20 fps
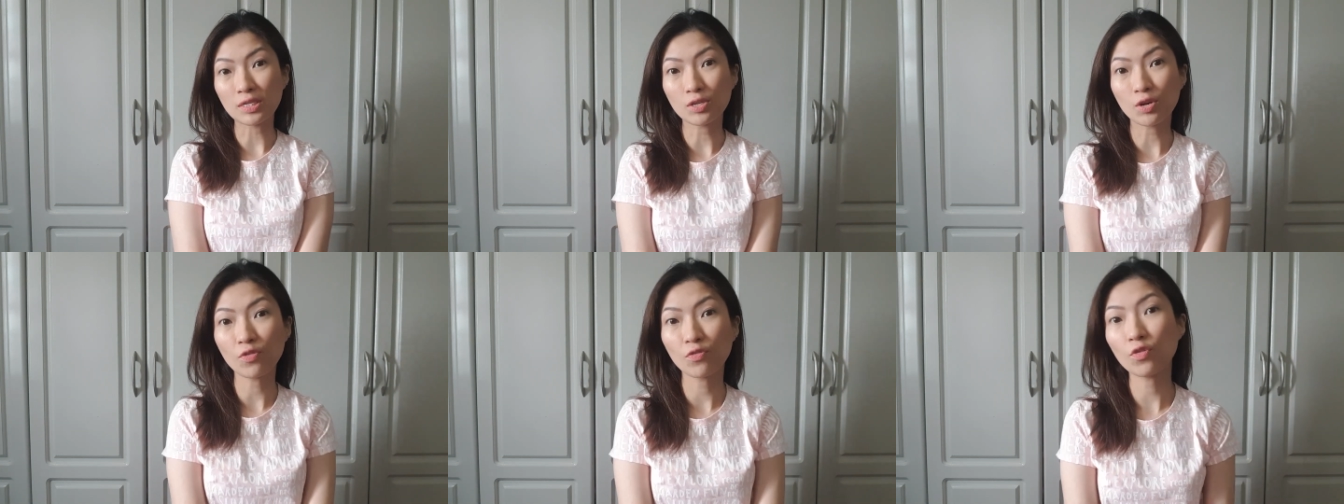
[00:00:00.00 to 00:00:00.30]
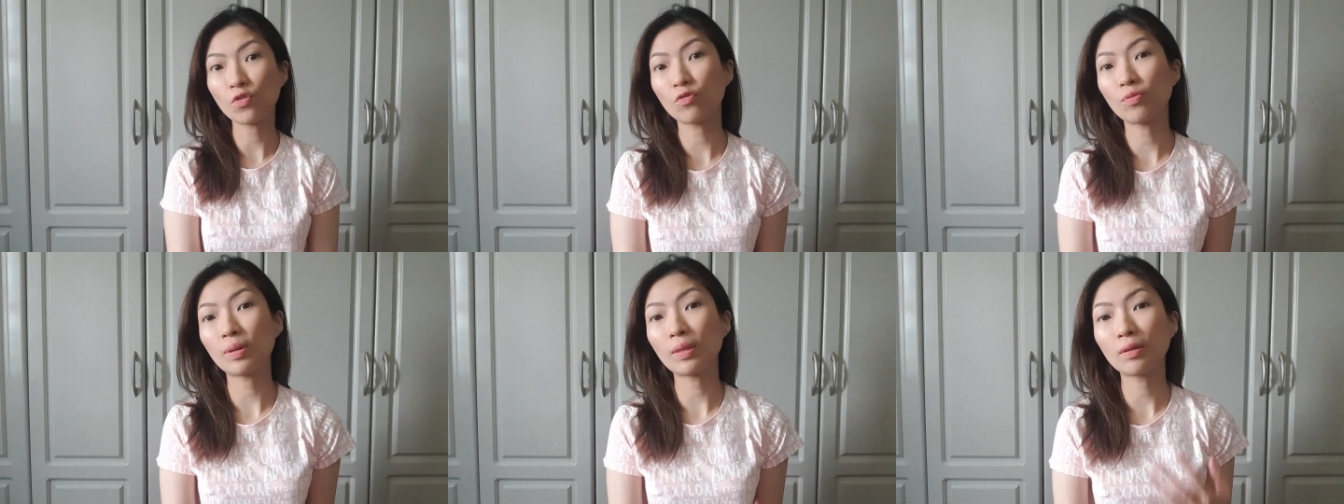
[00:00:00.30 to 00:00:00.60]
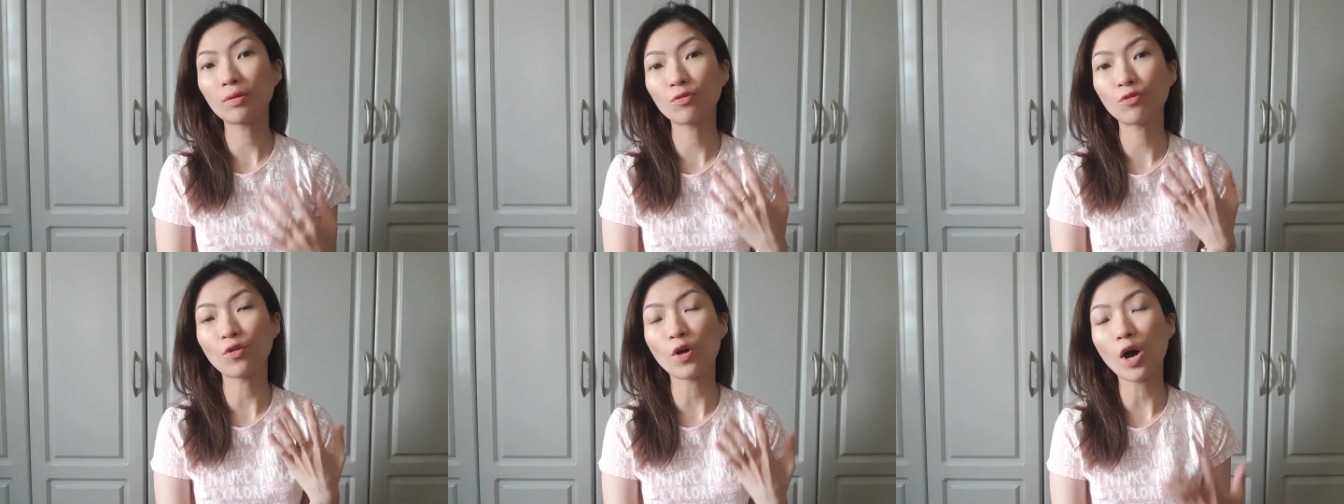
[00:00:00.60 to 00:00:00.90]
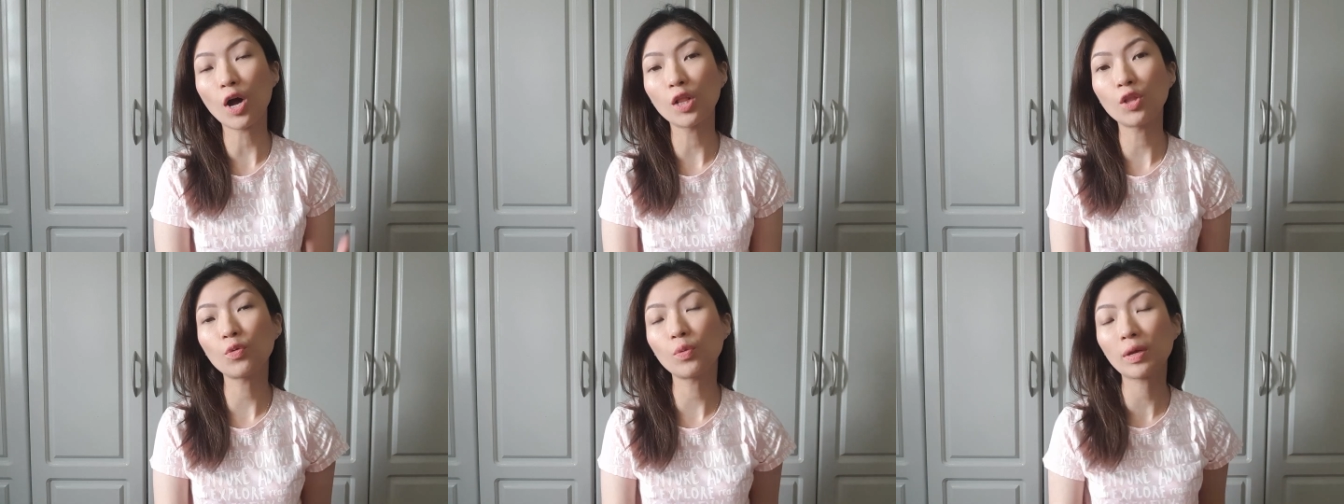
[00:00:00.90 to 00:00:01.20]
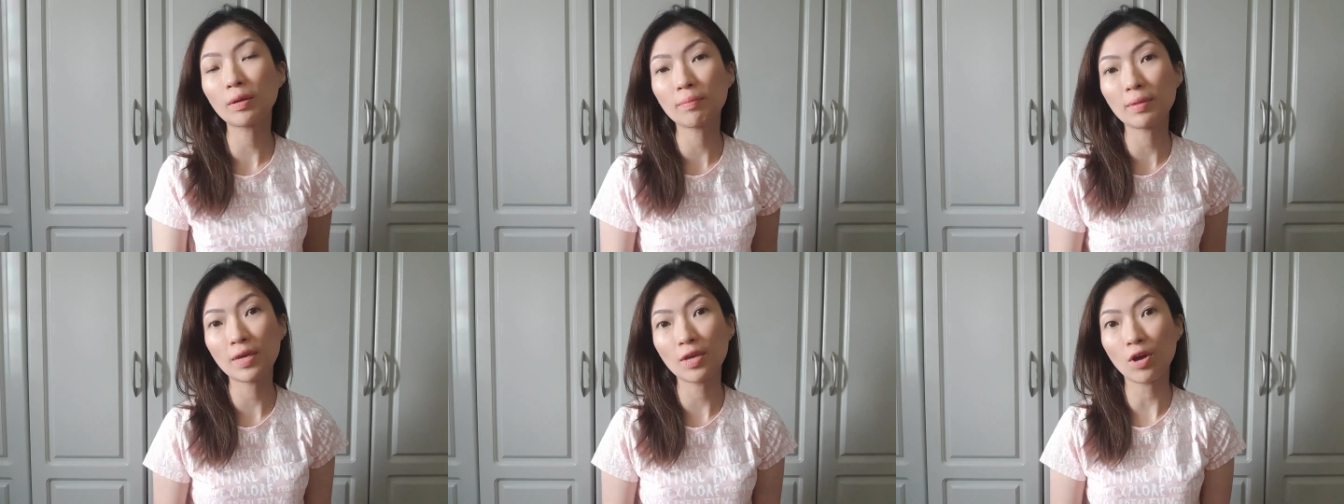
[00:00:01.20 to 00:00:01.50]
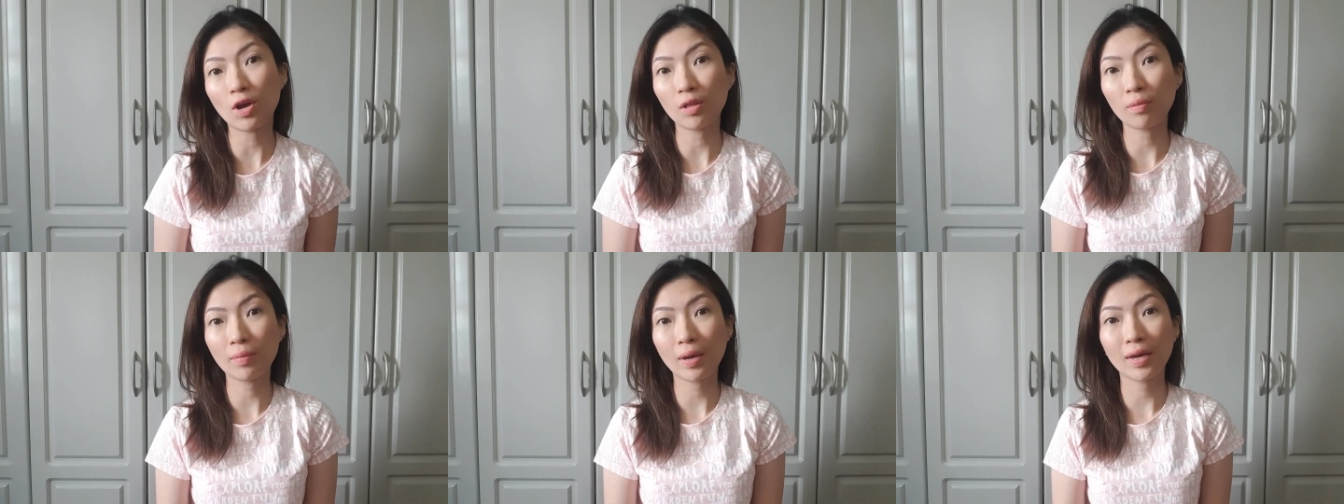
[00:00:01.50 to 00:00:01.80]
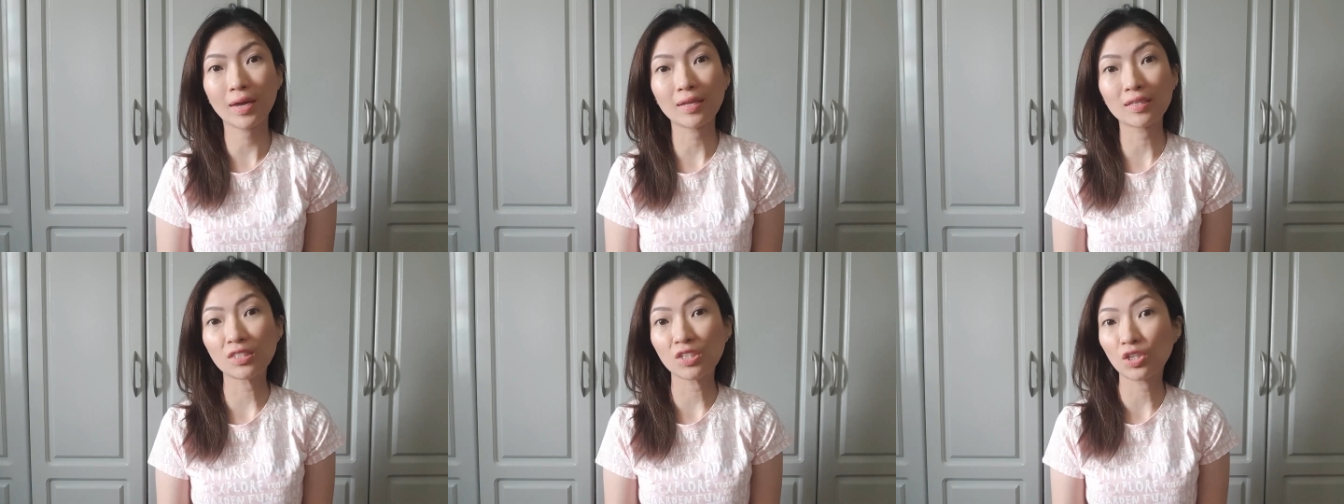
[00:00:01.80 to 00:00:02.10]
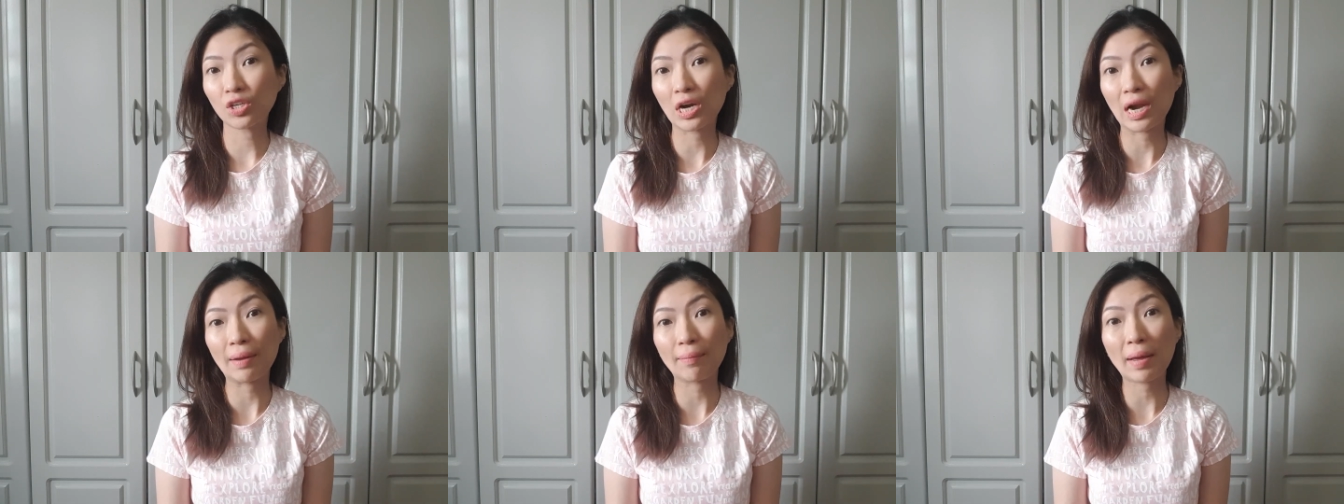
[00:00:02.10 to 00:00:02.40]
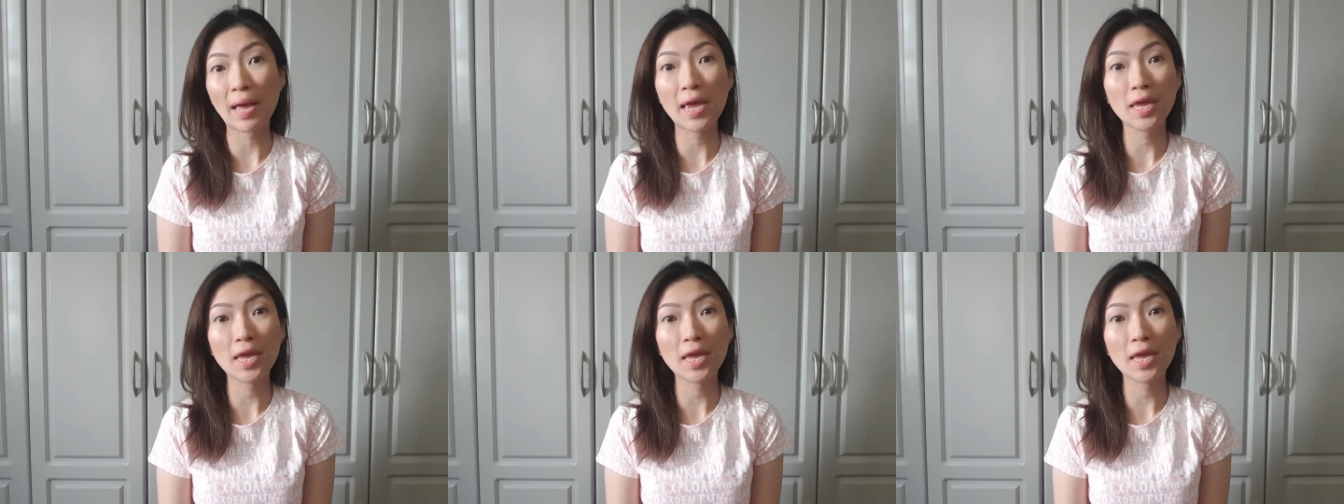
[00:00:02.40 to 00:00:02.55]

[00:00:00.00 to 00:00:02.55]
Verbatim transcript: So if you've been following me on my Instagram,